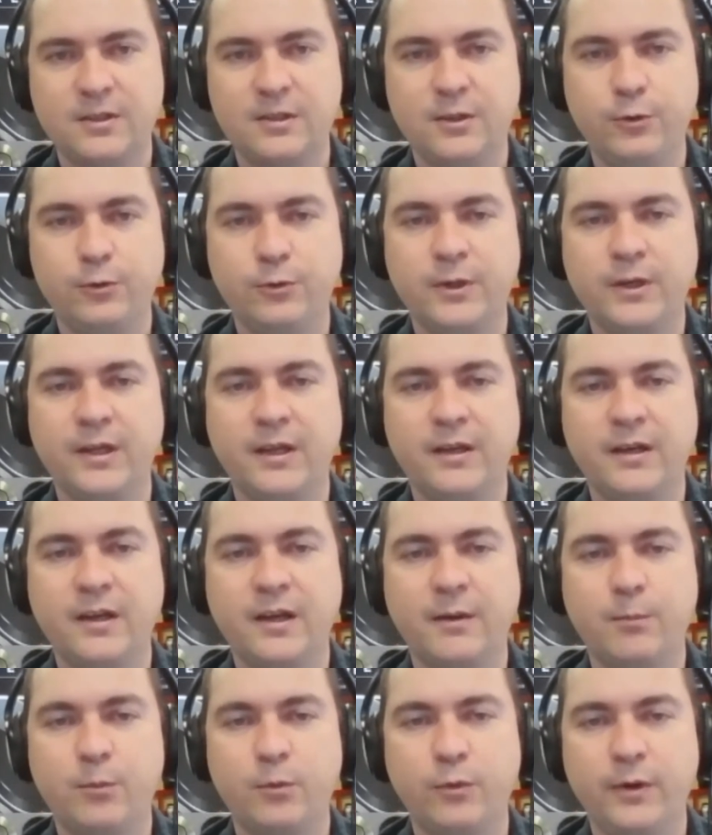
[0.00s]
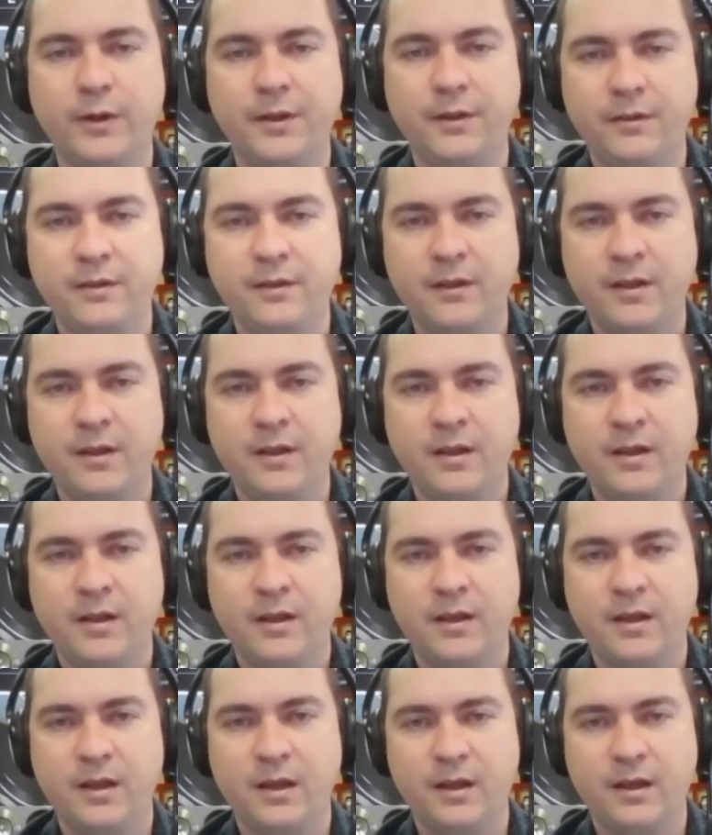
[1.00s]
you would end up with
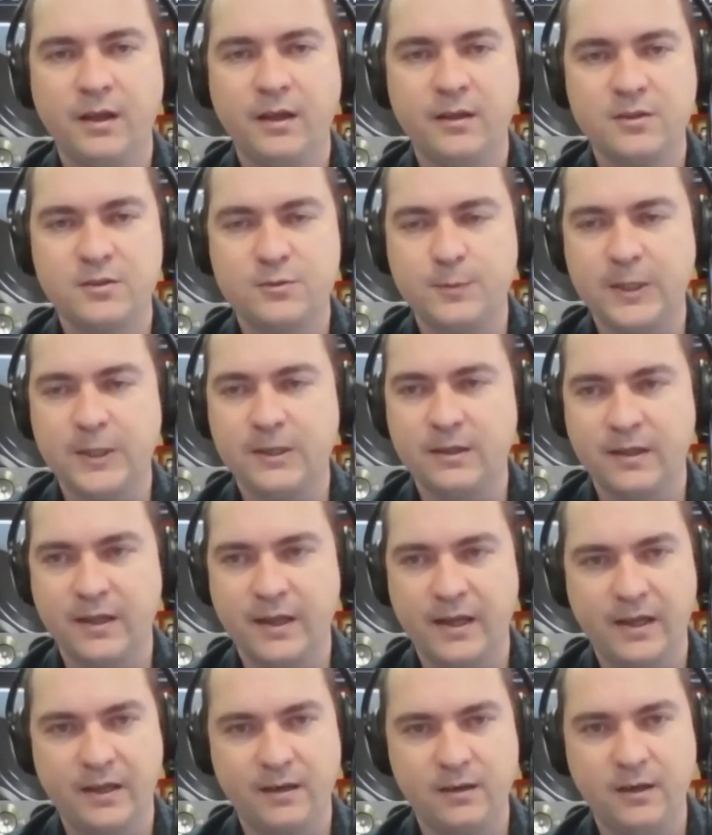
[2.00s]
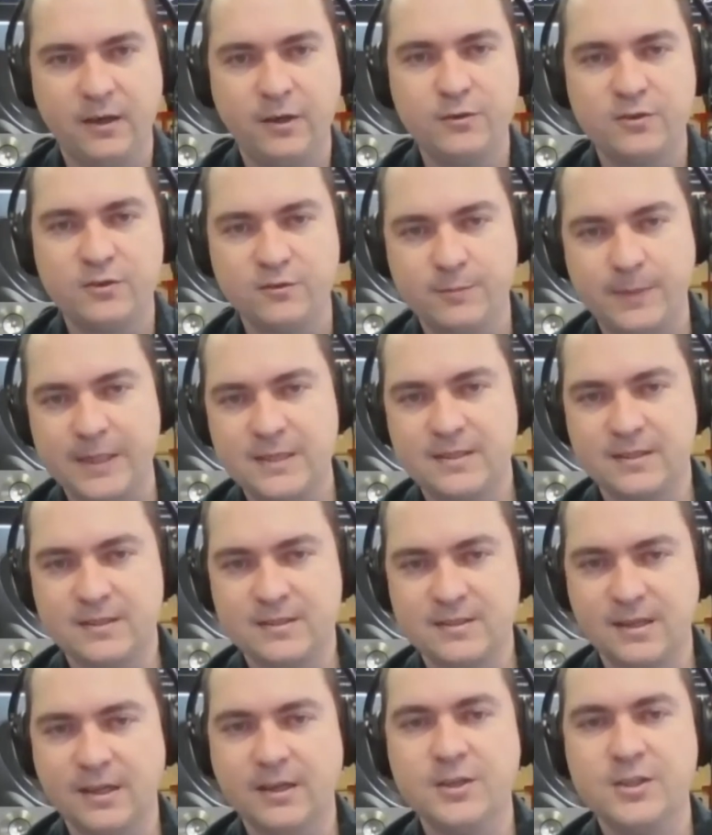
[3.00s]
a speaker that had loads of bass
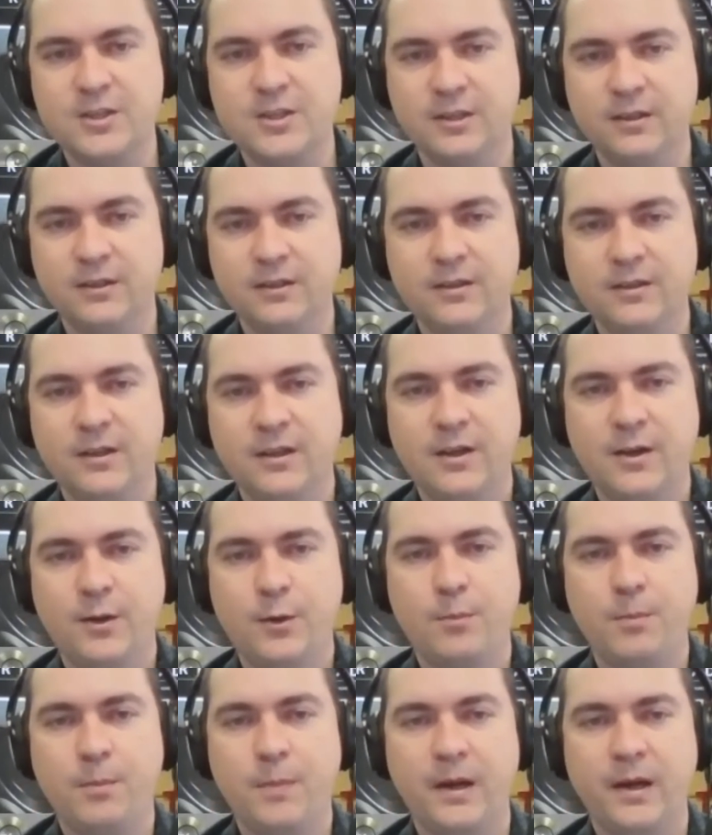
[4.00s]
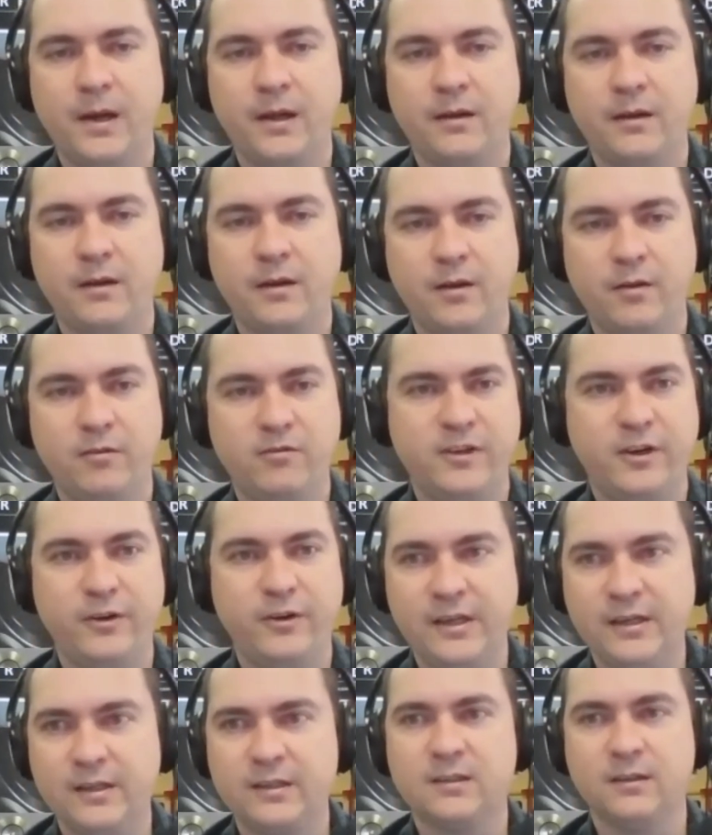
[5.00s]
extension, but very
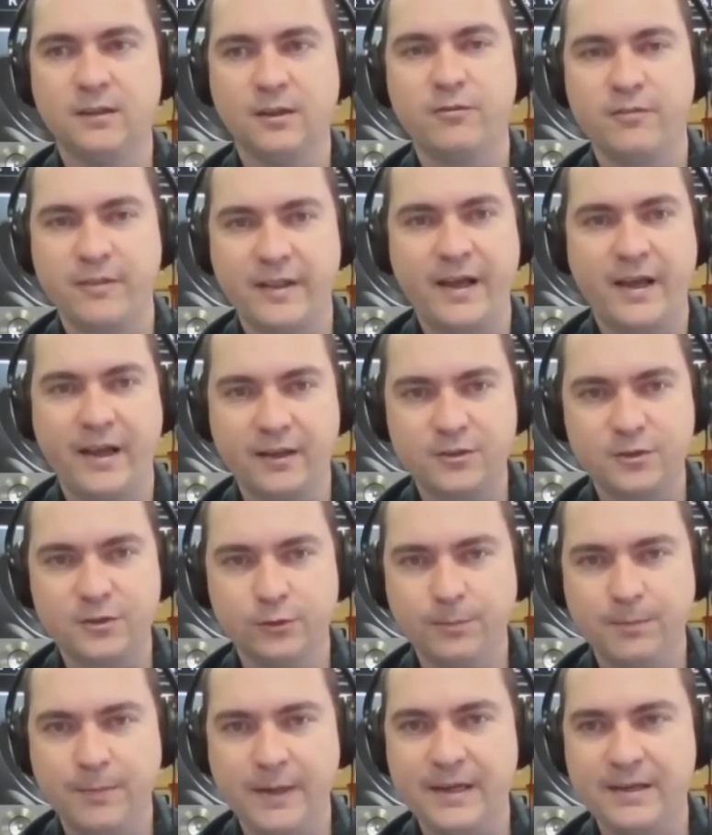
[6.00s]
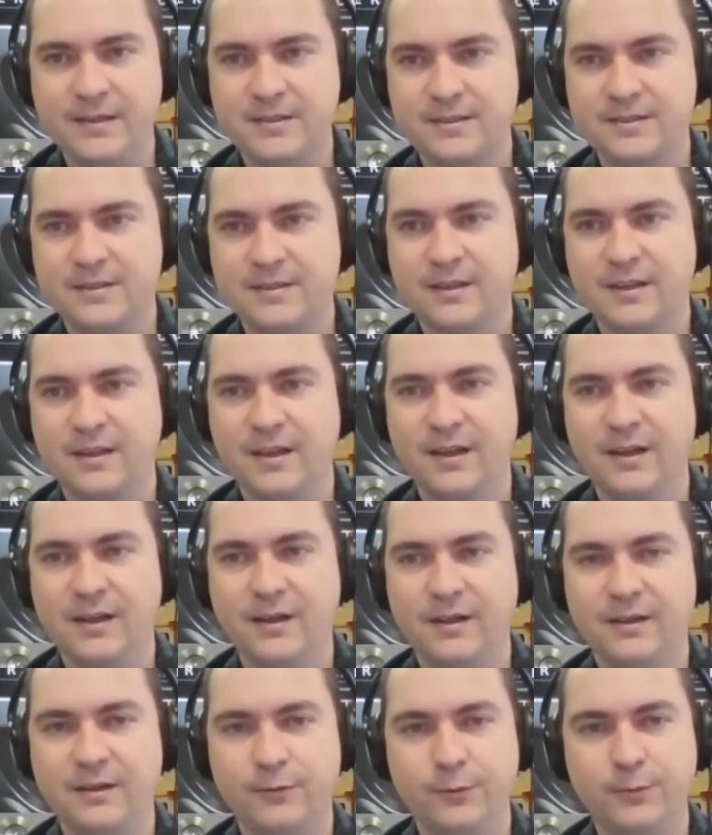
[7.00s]
little of that actual bass.
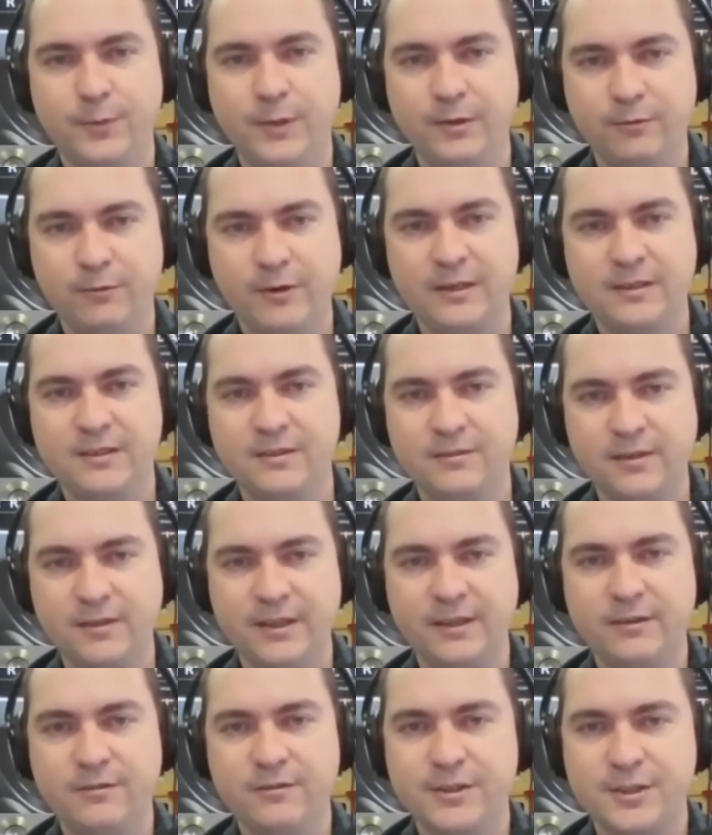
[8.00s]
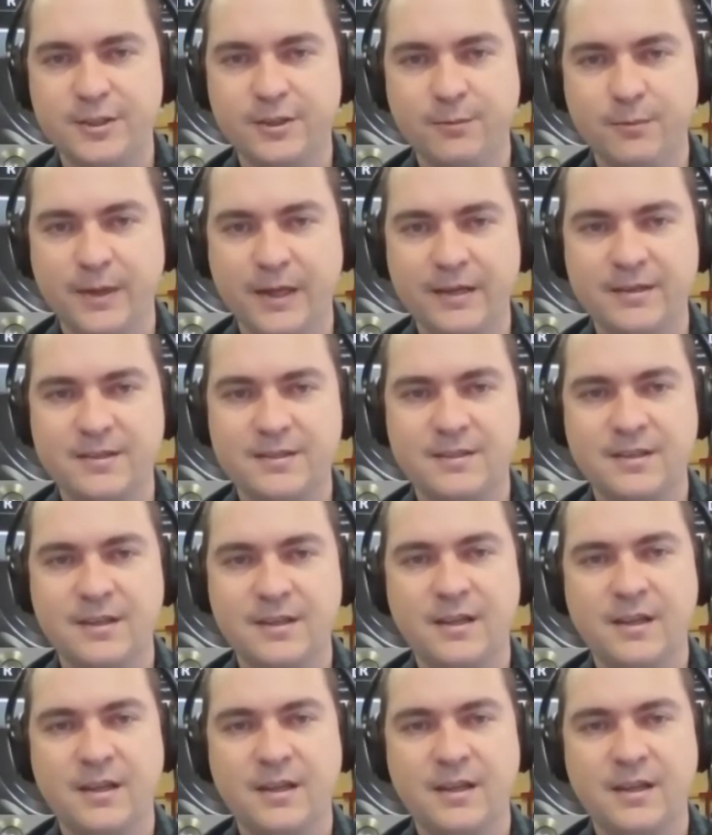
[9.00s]
It would be relatively inefficient bass.